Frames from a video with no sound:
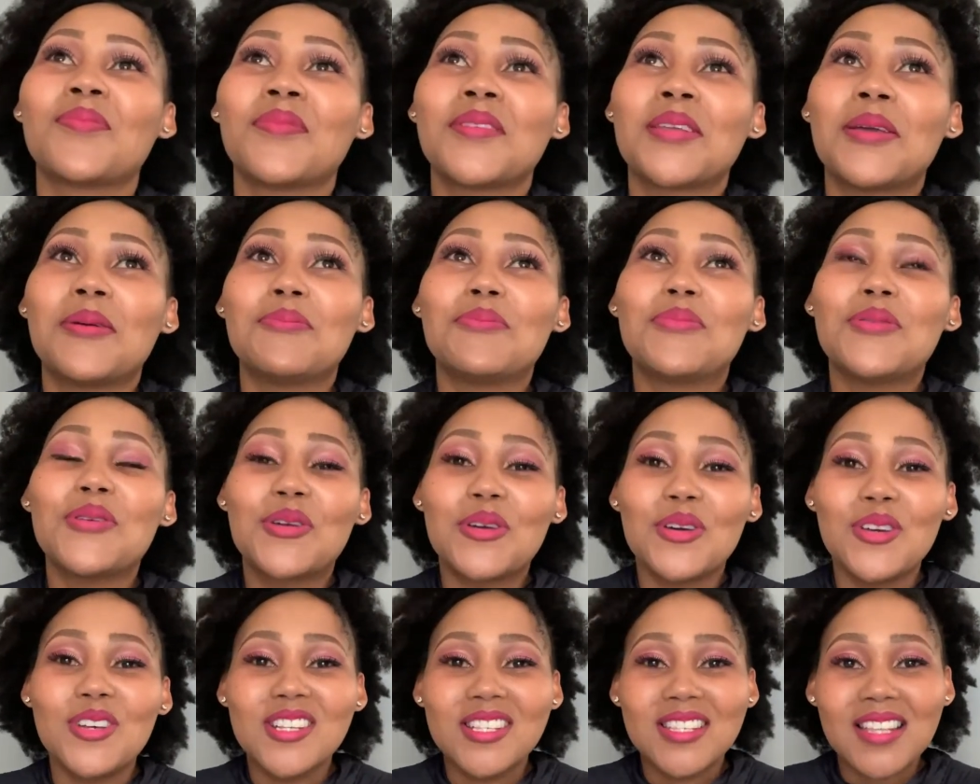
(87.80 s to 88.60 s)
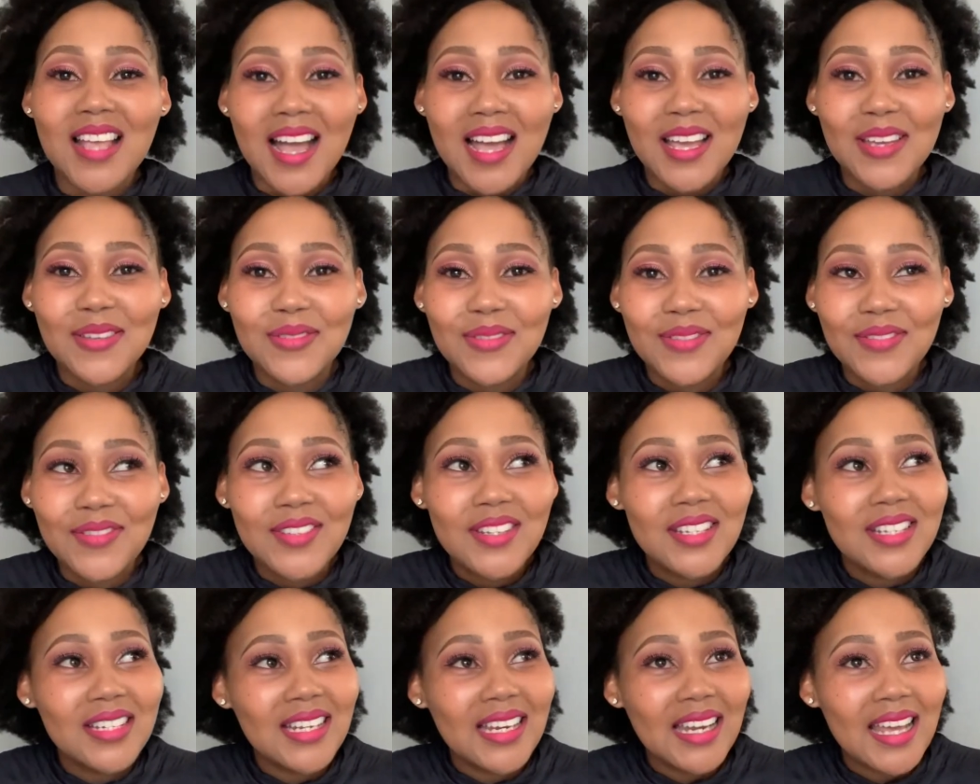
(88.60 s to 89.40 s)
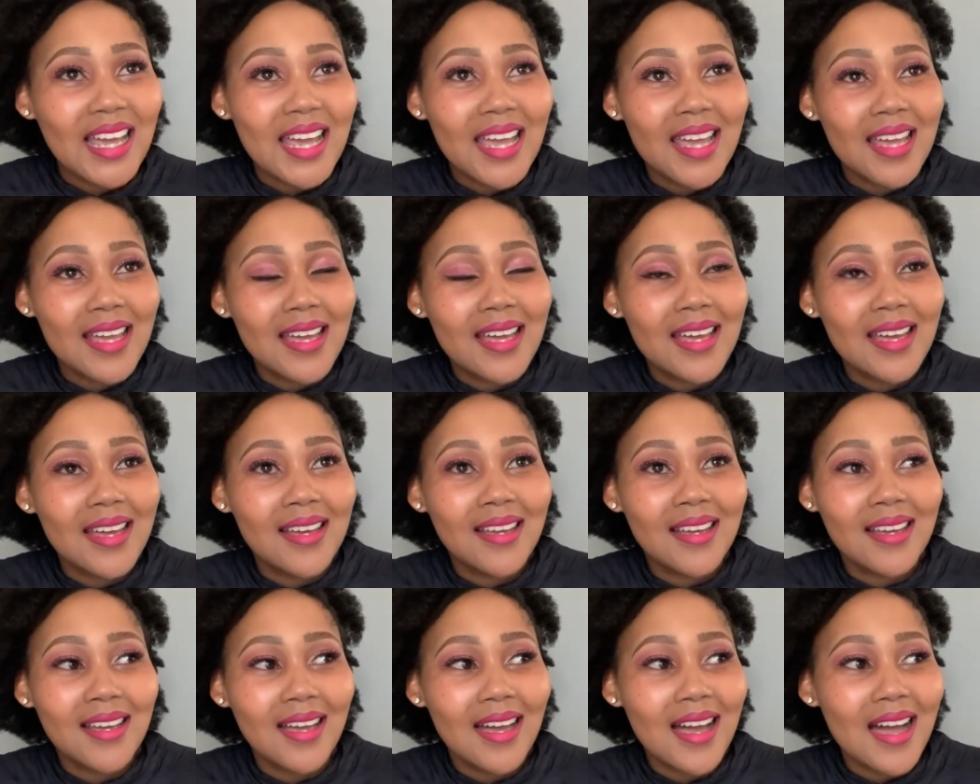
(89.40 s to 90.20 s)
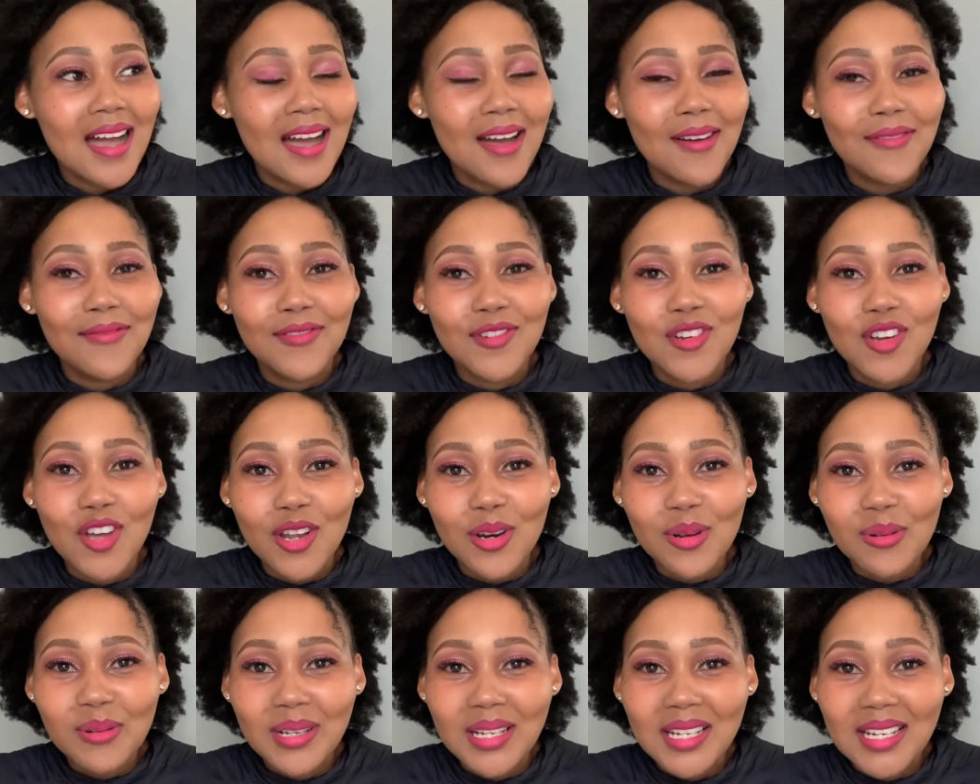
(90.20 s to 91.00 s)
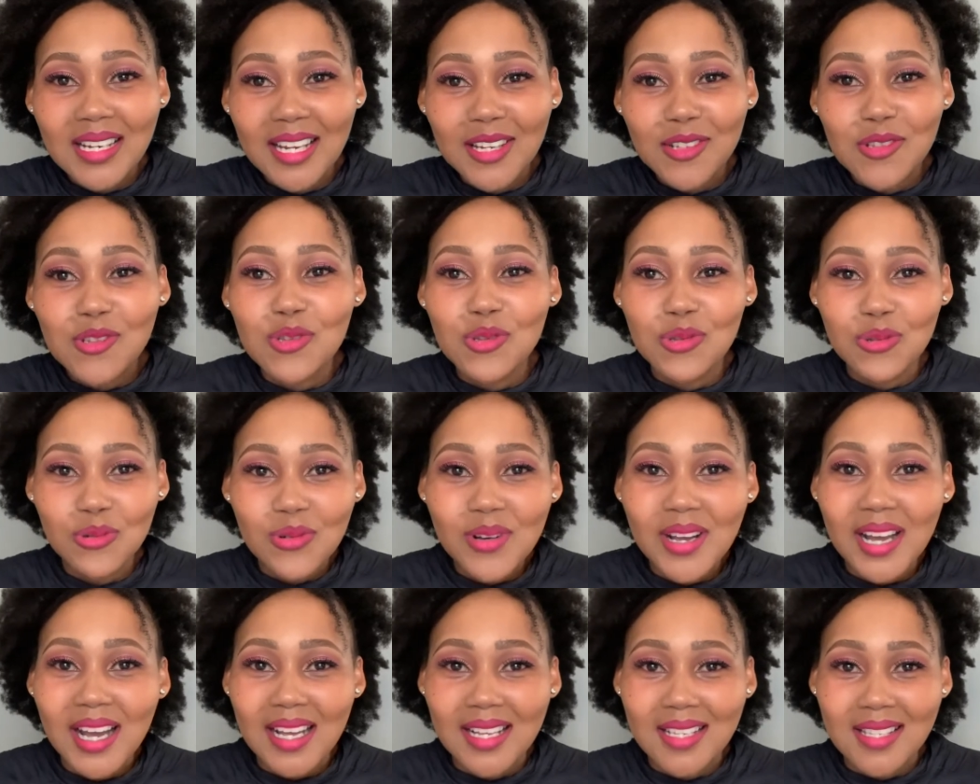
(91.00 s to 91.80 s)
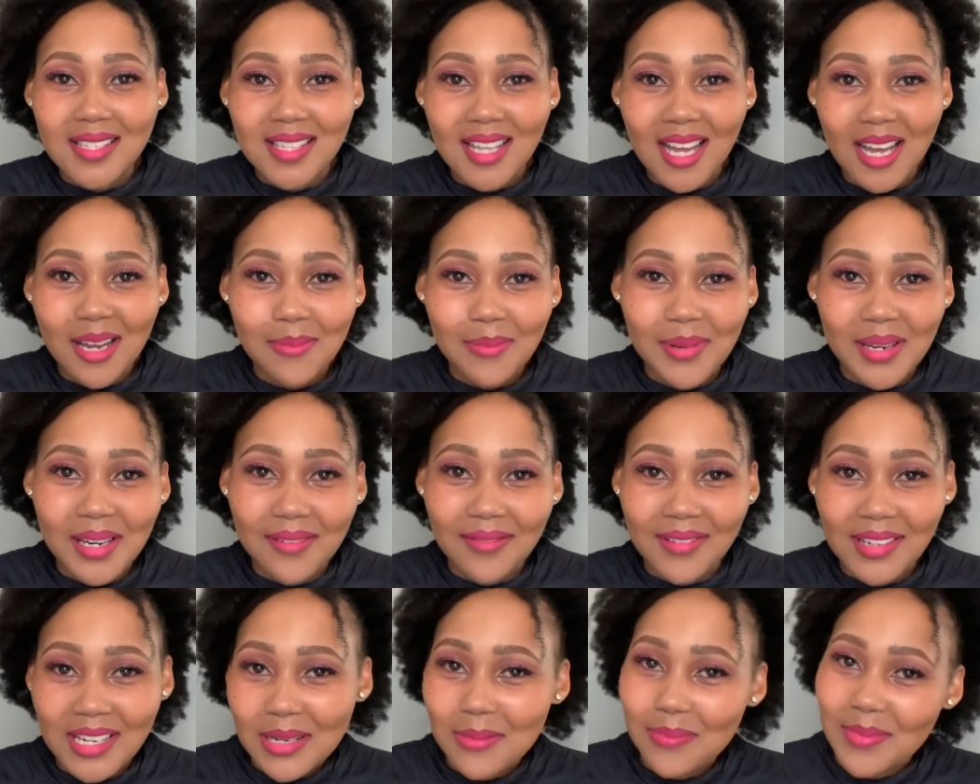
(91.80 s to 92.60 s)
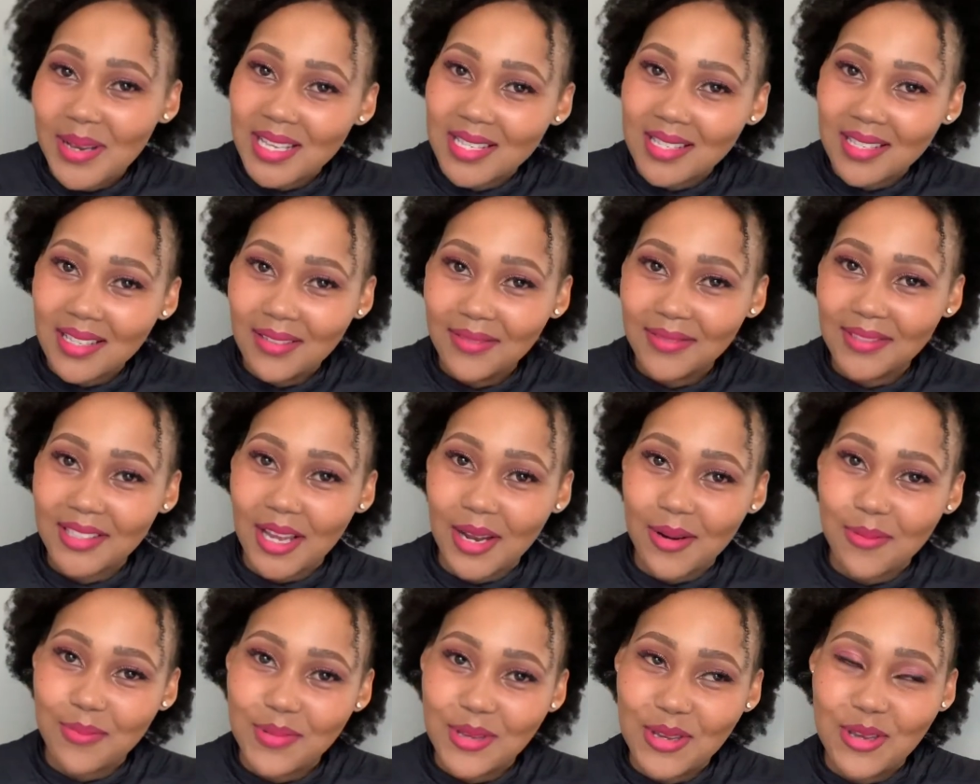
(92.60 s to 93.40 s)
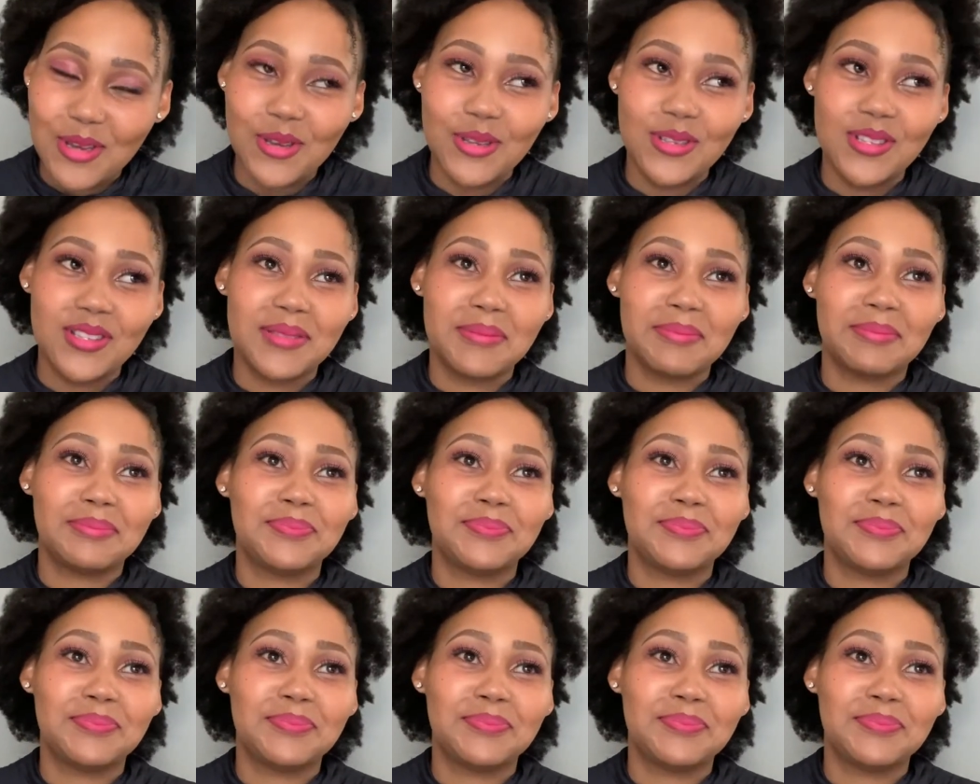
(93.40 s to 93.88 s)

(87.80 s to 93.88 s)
because I feel like I've not only let you guys down, but I've let myself down because,